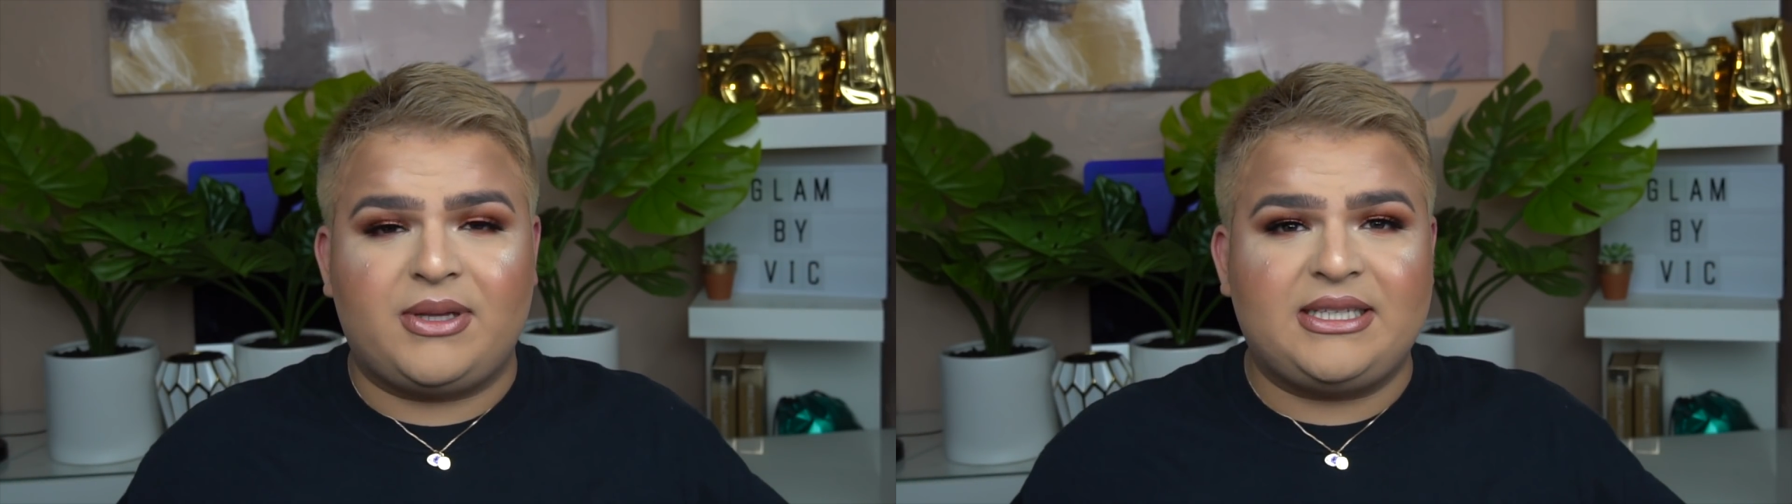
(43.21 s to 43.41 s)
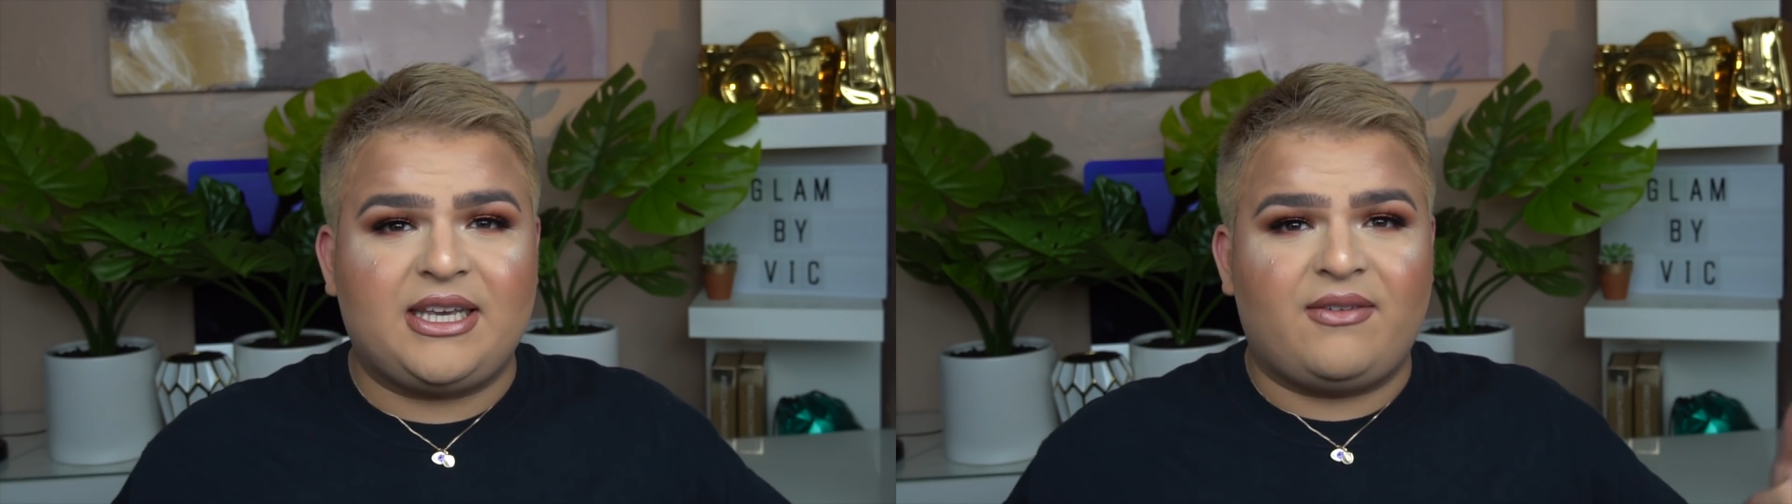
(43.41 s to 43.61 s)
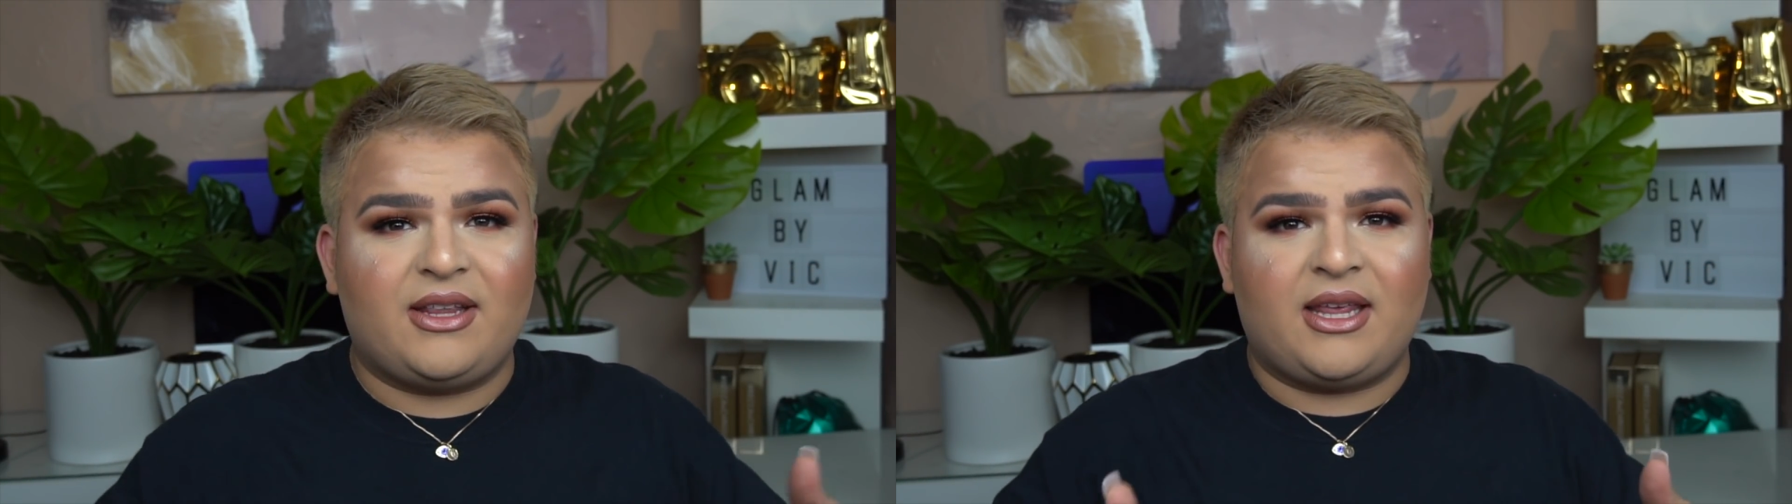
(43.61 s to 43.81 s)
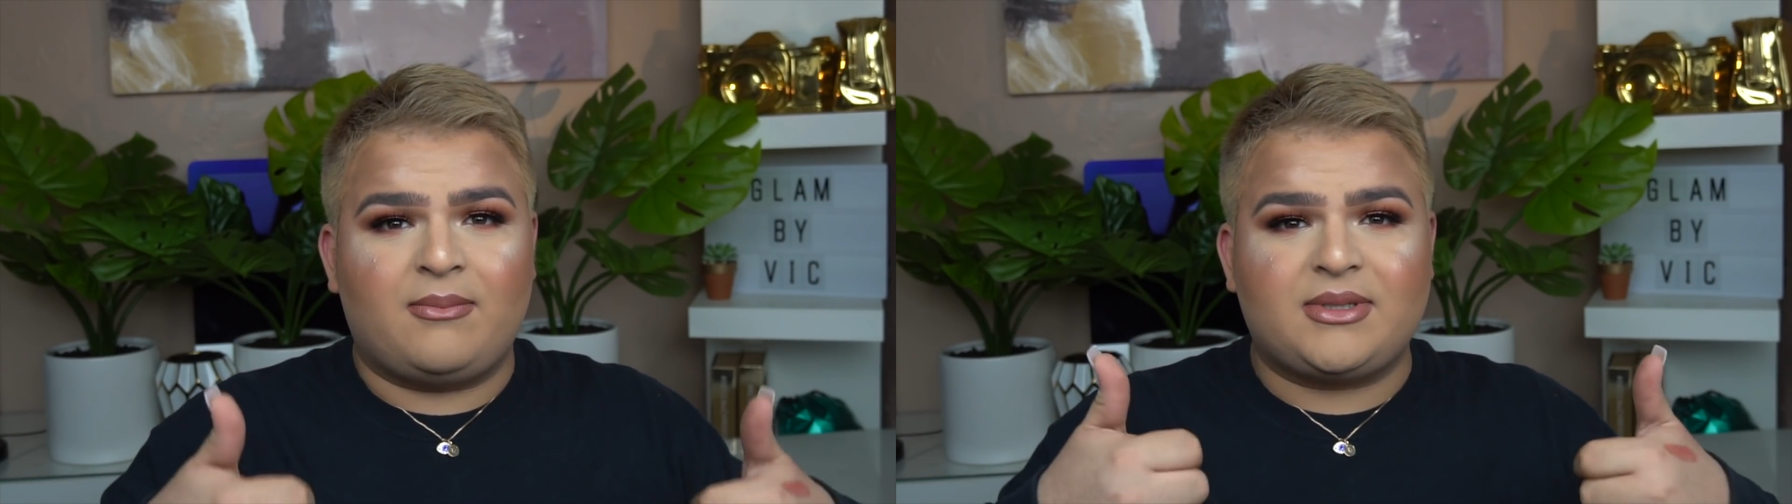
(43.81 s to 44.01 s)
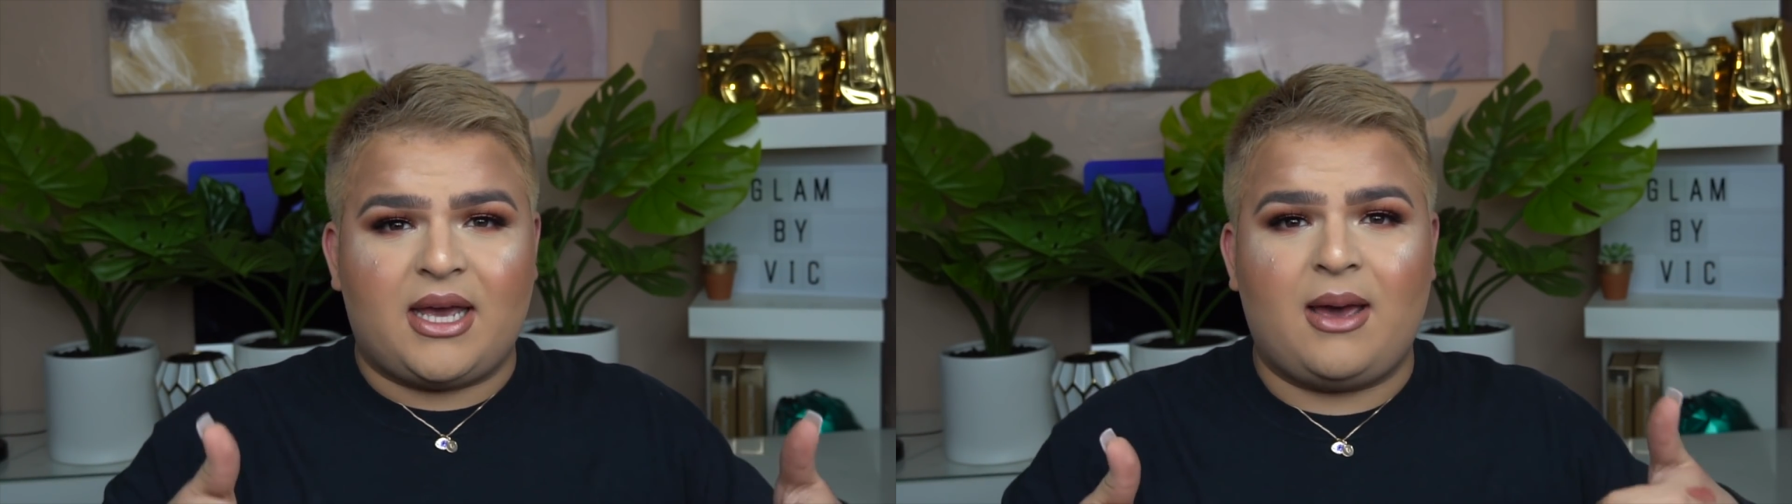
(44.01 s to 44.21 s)
Please give it a
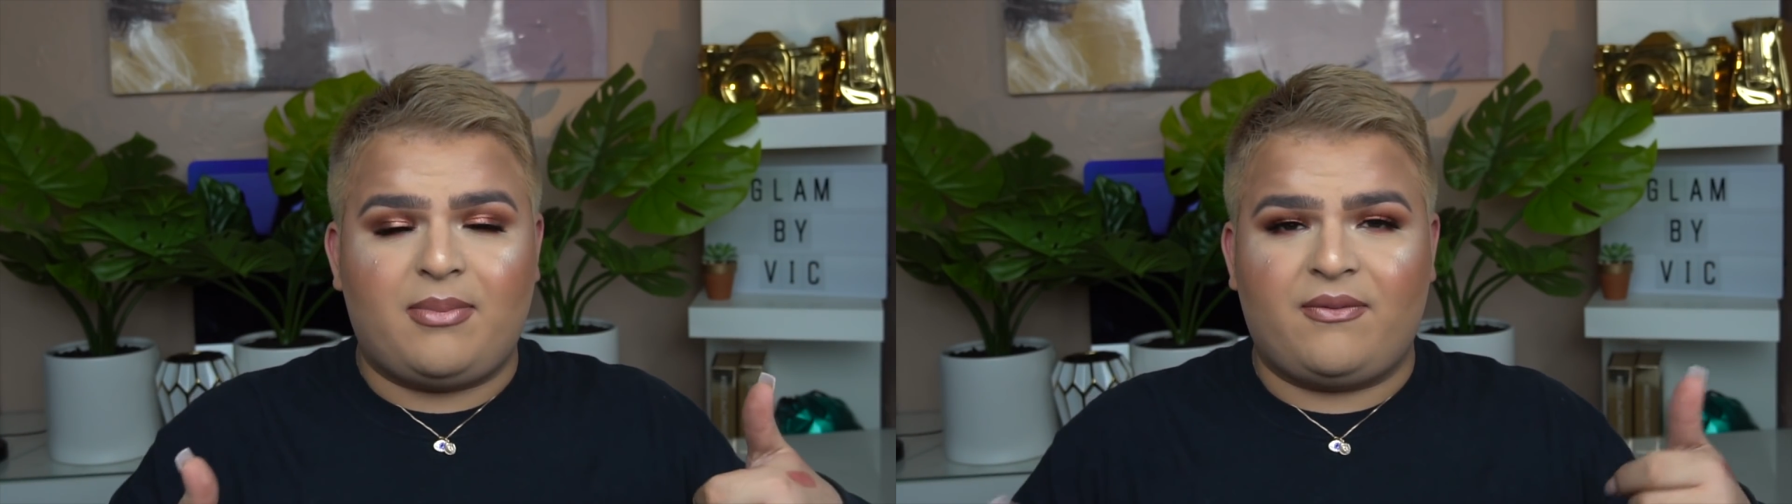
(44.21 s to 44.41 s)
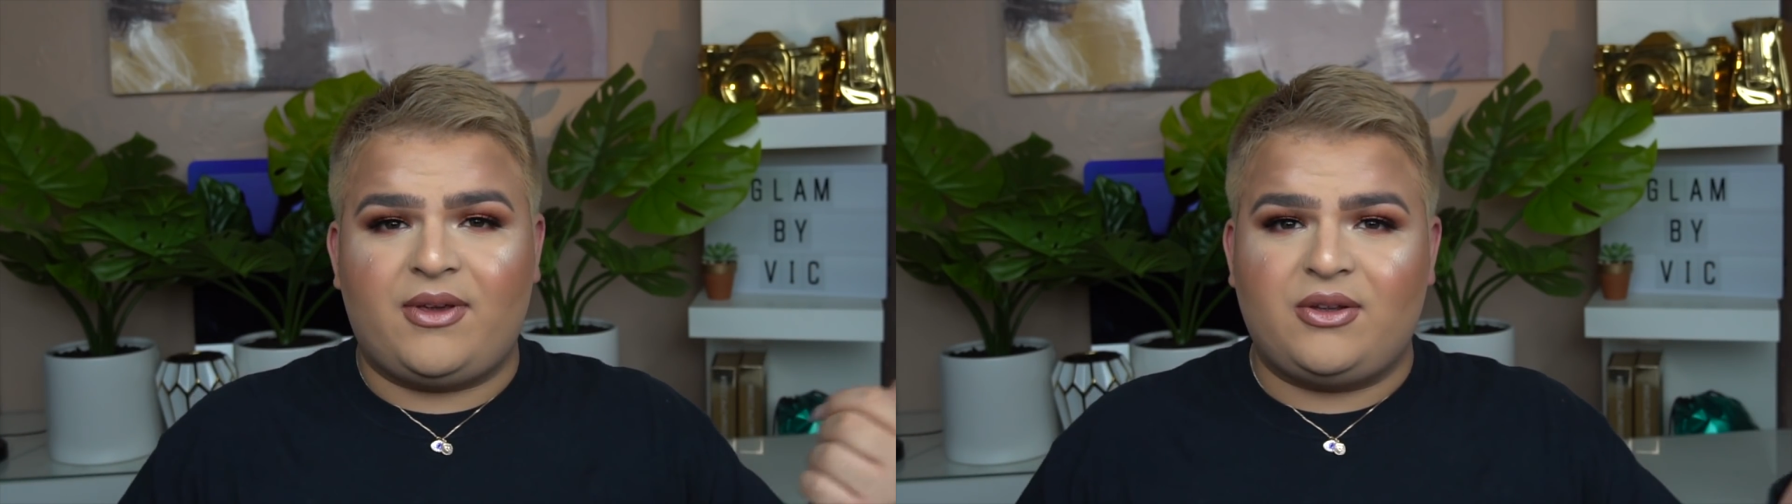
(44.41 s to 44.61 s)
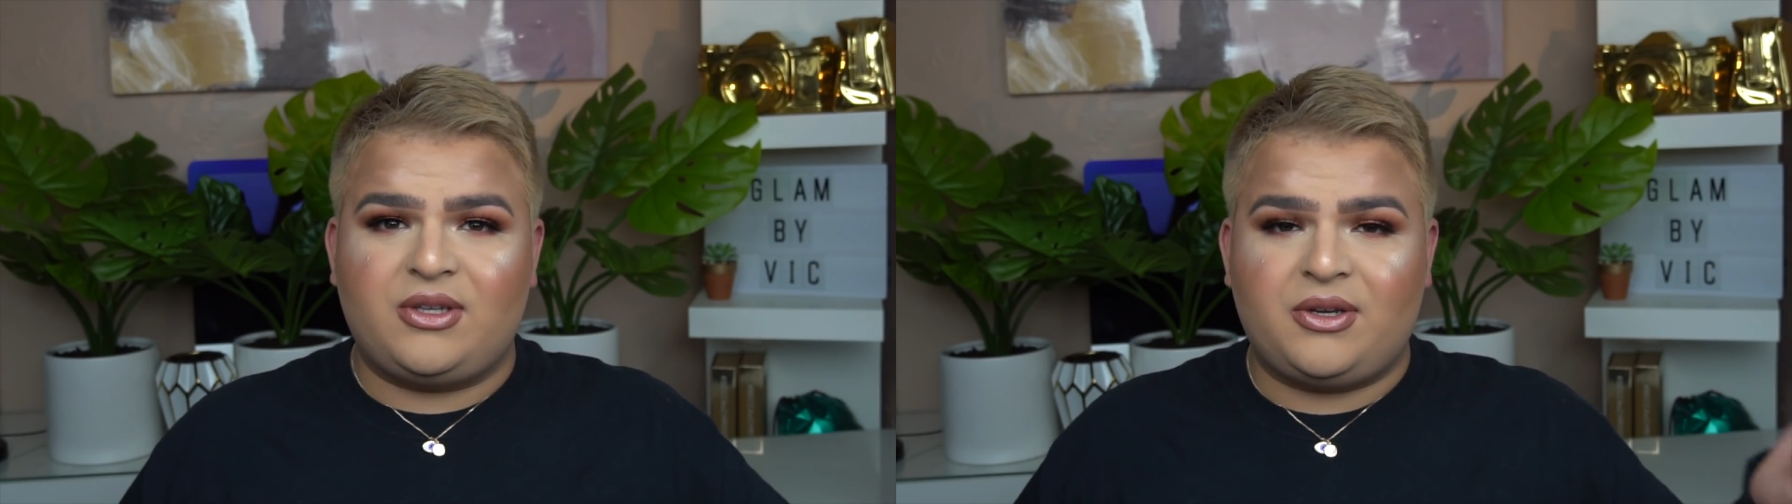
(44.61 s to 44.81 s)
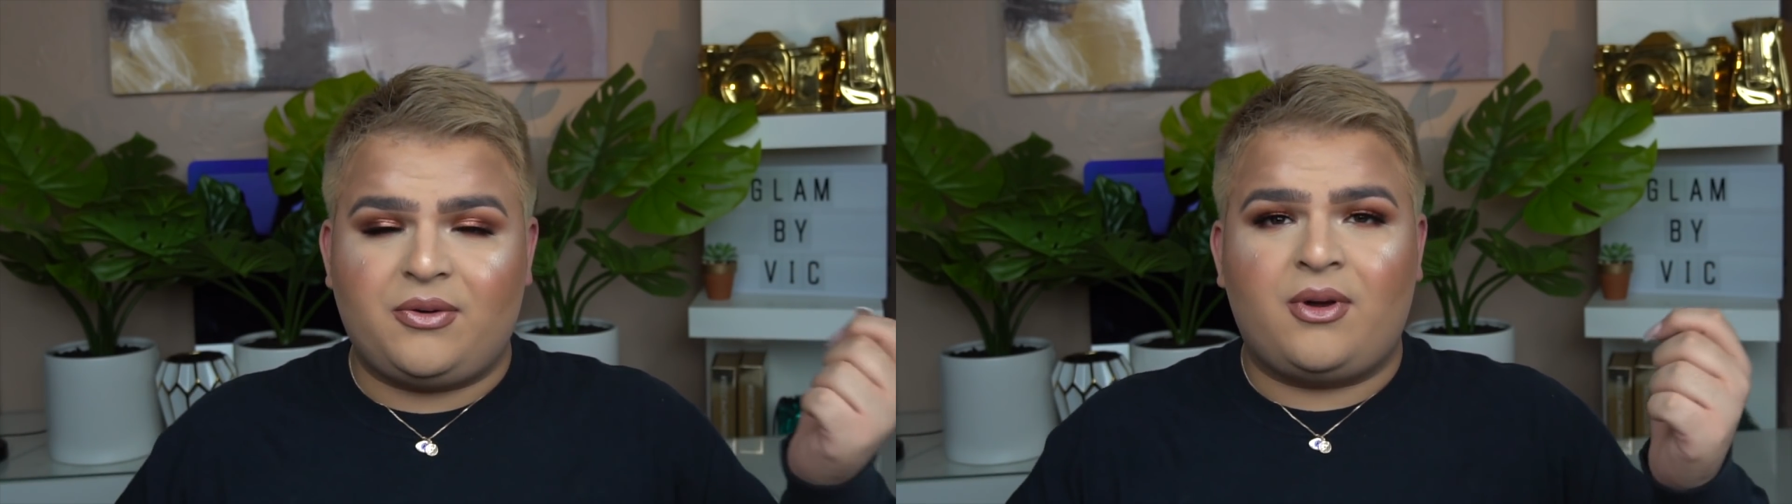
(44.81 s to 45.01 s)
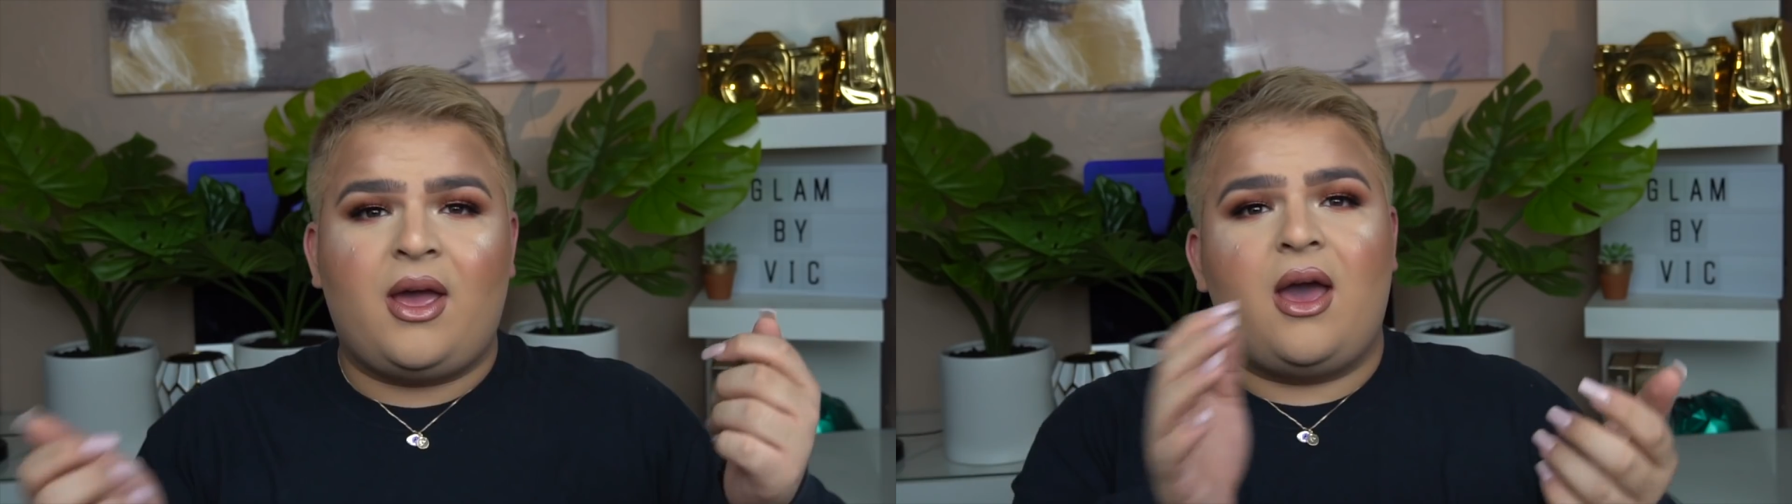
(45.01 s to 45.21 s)
thumbs up if you
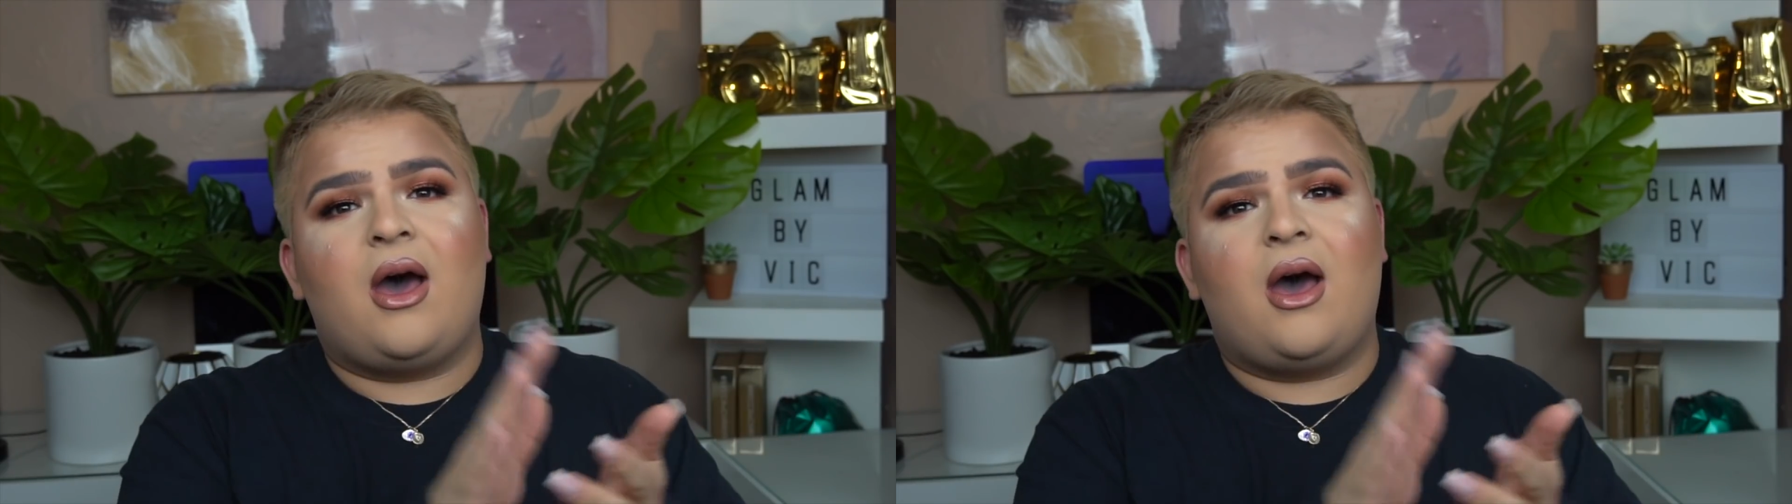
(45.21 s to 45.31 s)
do.